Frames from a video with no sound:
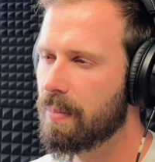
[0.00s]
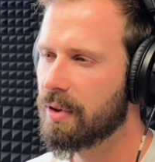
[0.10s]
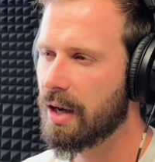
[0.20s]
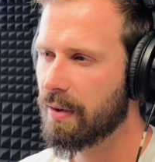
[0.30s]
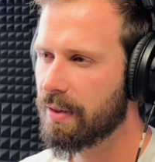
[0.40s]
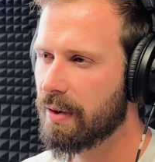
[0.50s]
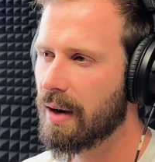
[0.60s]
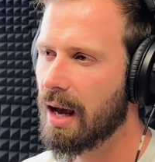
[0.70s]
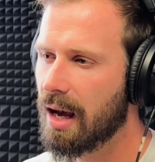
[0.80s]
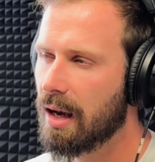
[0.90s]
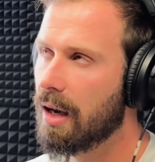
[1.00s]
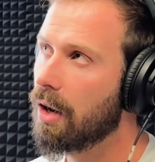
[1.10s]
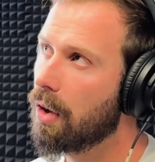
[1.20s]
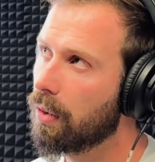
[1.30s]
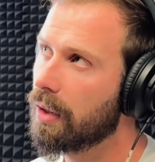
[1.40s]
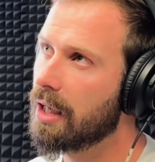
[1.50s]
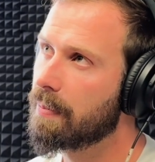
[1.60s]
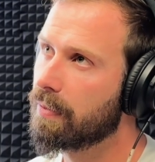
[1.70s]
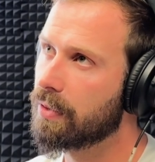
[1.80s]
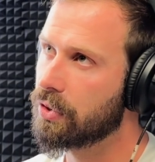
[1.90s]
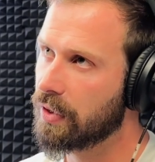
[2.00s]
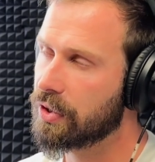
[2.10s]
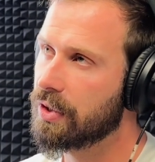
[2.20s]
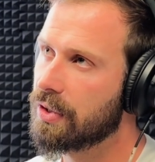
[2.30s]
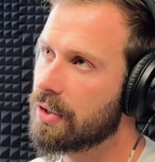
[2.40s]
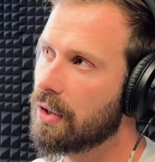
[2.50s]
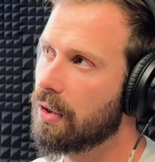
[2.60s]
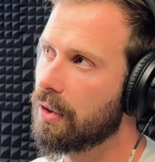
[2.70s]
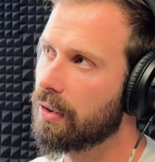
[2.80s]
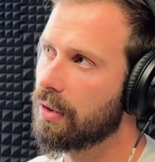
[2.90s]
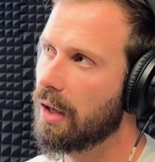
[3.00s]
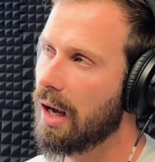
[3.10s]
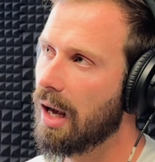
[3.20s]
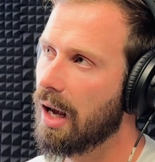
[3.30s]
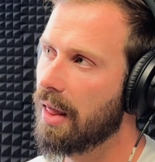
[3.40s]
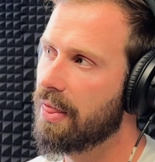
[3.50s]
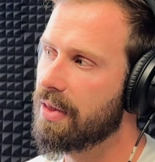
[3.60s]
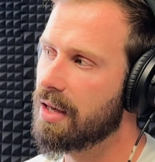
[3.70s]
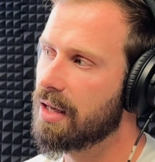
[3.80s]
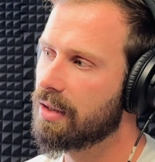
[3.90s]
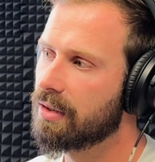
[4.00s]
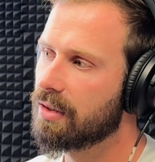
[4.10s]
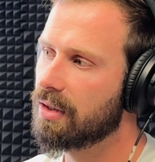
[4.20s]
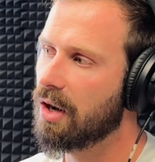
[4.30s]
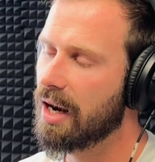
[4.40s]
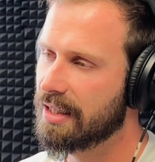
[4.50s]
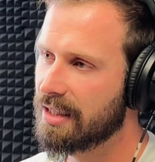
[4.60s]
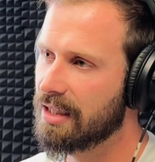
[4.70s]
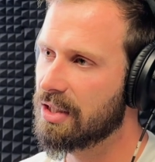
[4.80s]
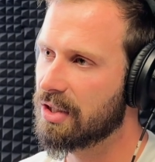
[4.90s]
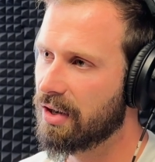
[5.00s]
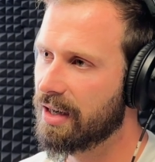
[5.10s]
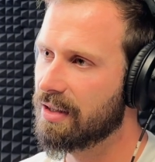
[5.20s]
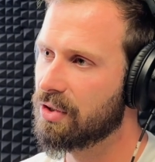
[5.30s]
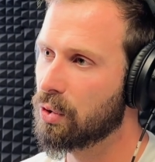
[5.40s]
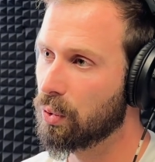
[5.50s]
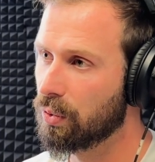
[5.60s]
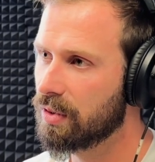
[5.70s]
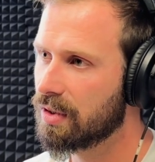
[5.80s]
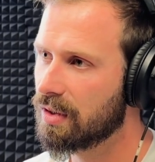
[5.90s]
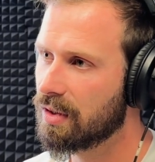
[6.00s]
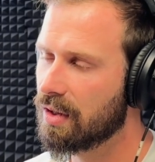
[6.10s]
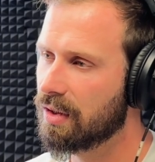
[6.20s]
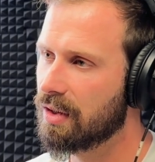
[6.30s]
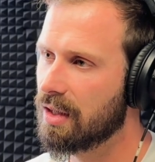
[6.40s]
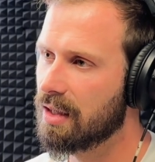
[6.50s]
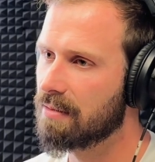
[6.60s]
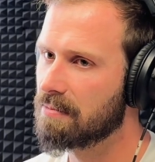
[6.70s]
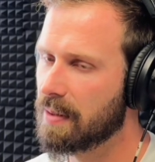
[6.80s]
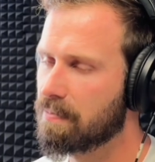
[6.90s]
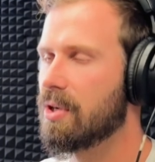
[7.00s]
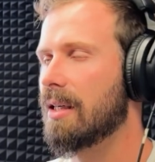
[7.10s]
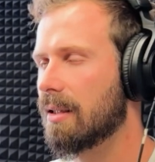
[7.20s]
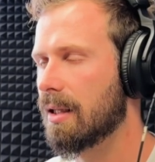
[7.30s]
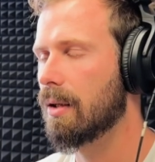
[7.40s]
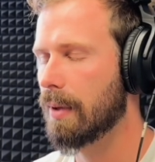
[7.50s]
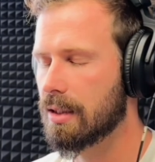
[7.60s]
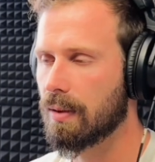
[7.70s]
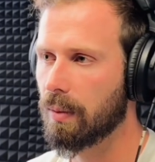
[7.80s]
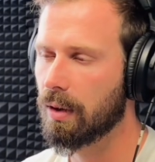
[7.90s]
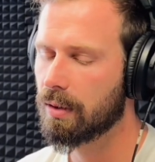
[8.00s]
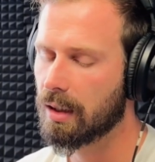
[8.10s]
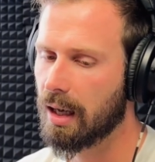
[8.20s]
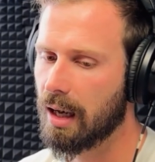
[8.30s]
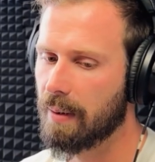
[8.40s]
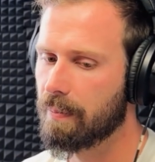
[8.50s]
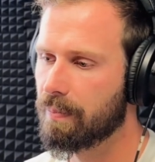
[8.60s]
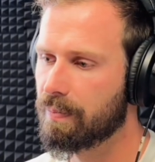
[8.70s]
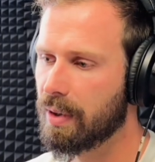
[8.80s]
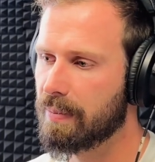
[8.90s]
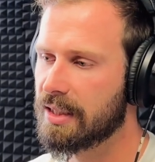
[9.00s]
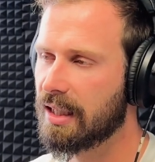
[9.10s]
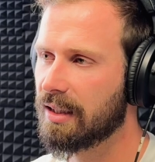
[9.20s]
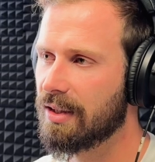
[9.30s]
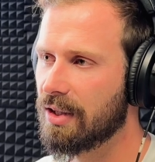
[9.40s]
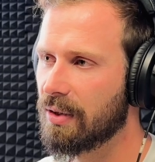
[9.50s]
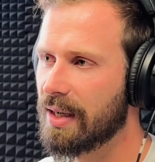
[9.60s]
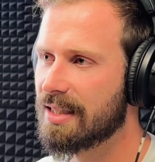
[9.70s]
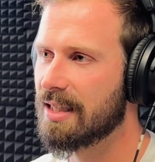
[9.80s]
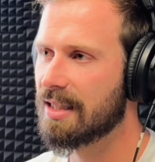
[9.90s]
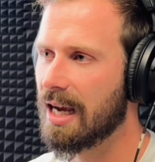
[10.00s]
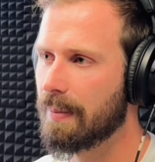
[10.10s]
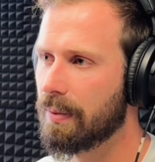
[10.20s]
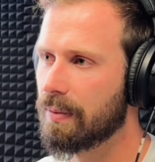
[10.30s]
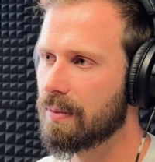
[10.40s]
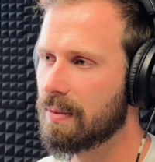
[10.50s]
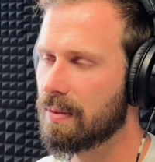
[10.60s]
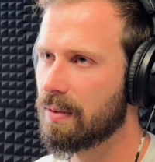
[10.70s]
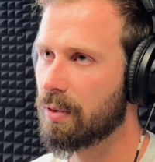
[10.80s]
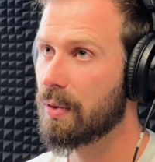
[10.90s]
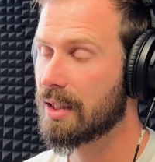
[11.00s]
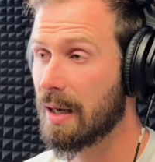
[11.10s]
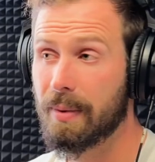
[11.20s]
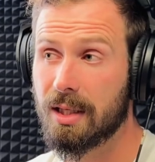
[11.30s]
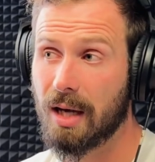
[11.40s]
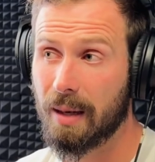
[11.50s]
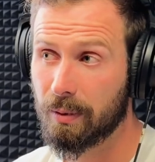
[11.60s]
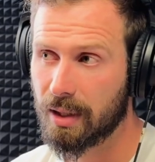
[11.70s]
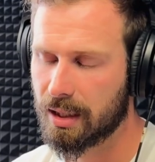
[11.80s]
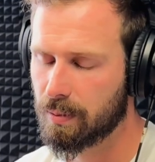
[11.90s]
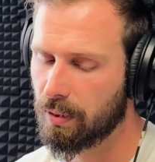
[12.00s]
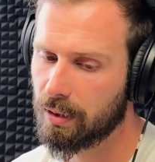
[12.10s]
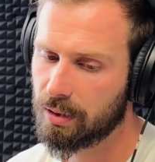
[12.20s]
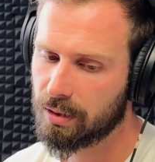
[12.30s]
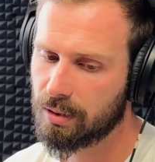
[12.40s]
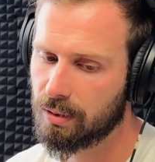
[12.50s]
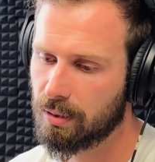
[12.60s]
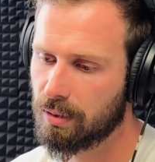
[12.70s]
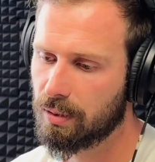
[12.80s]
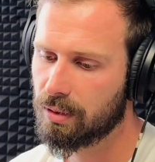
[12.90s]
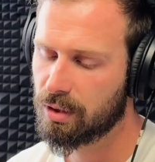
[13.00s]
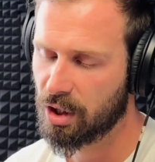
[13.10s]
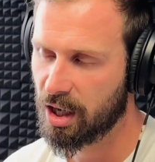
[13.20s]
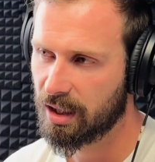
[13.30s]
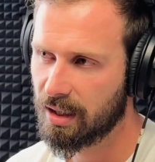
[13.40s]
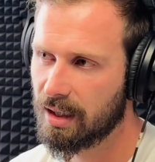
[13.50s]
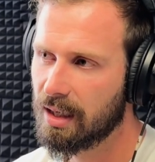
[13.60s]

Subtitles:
there are a whole heap of restrictions on the IC design tools that practically the Western world, but particularly the US US companies are able to export to China,